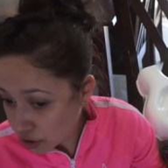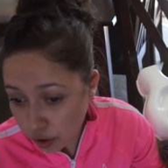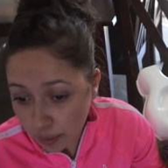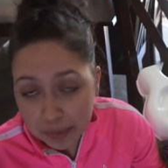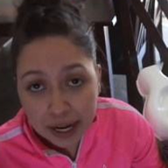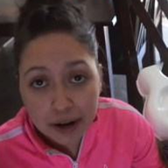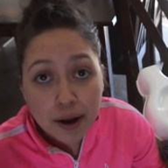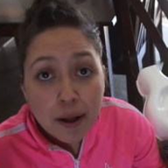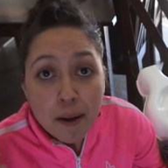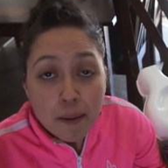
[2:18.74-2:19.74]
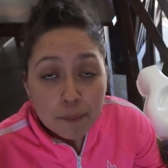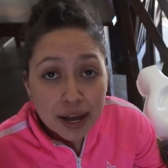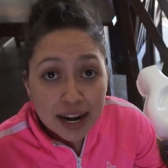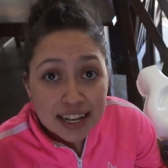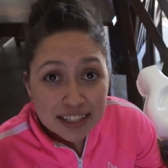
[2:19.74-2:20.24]
to compare
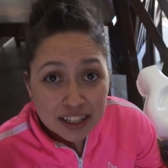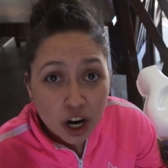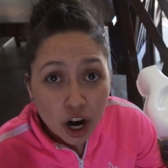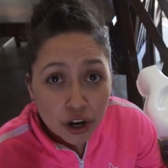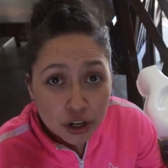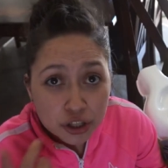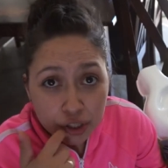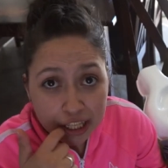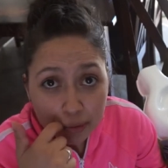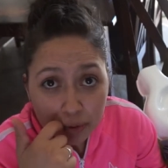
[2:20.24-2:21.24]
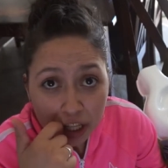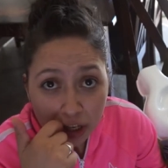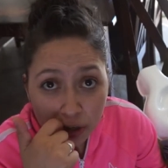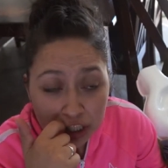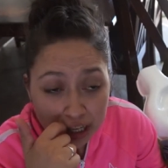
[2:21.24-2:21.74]
but it's harder to keep the
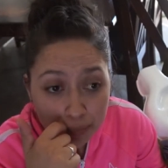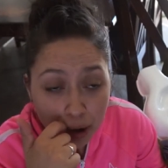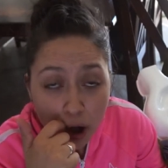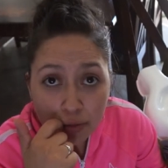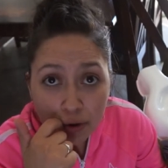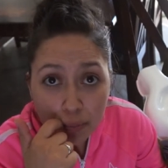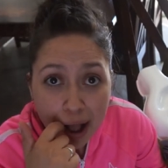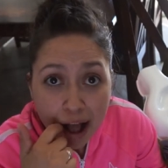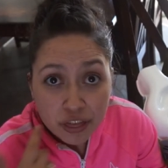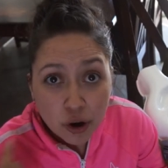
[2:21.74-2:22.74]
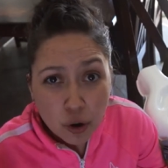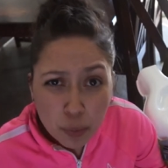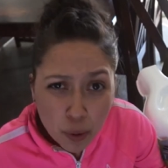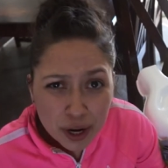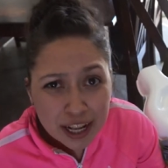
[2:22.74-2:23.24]
little tip on their mouth or
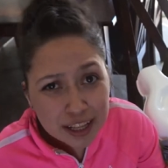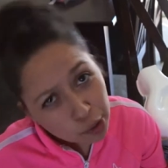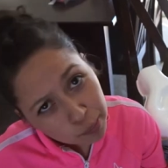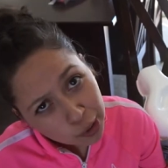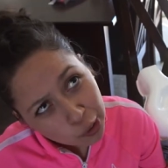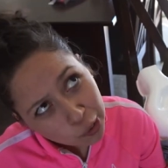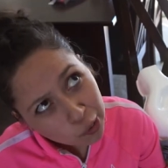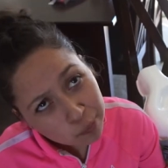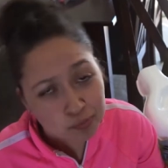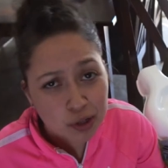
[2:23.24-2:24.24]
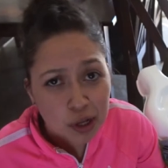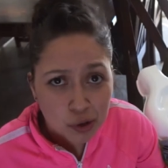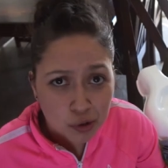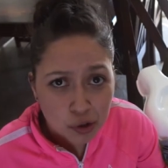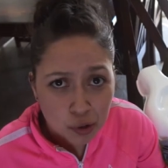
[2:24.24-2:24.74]
poking their butthole
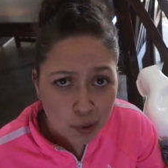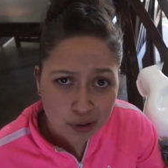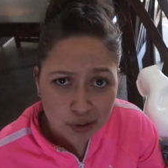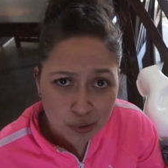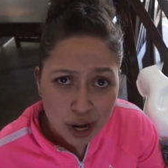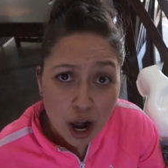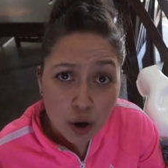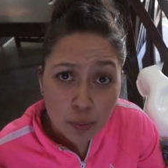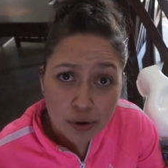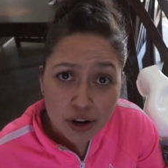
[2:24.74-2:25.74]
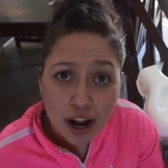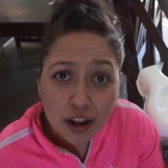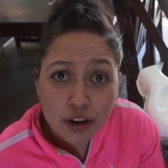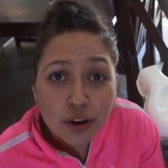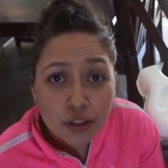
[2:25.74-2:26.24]
you don't want to do that or put it
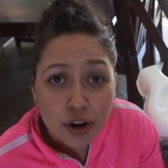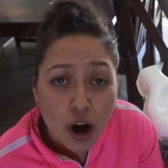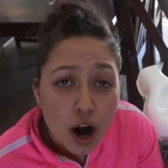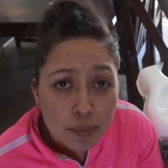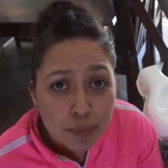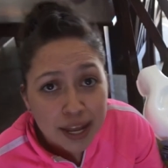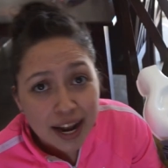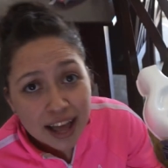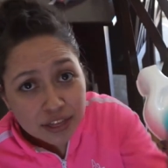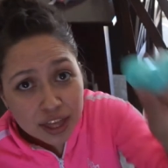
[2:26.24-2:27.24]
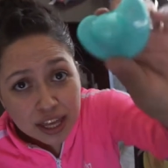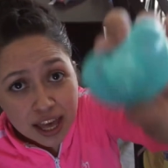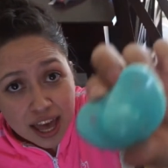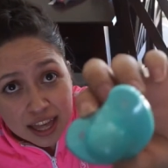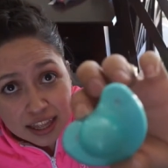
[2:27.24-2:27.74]
under their armpit I think
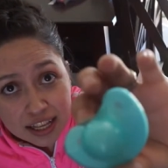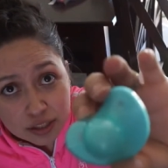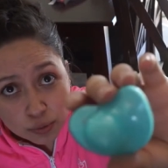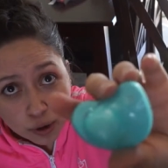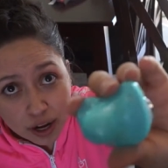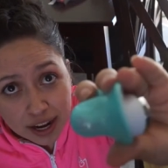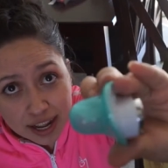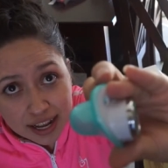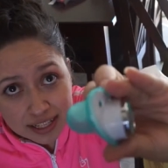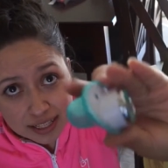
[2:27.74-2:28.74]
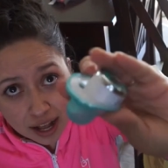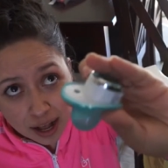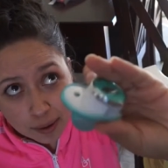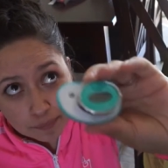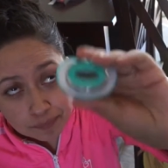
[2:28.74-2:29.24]
this one is
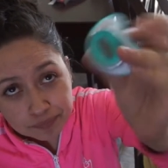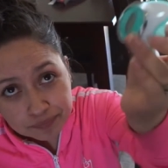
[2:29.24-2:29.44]
um,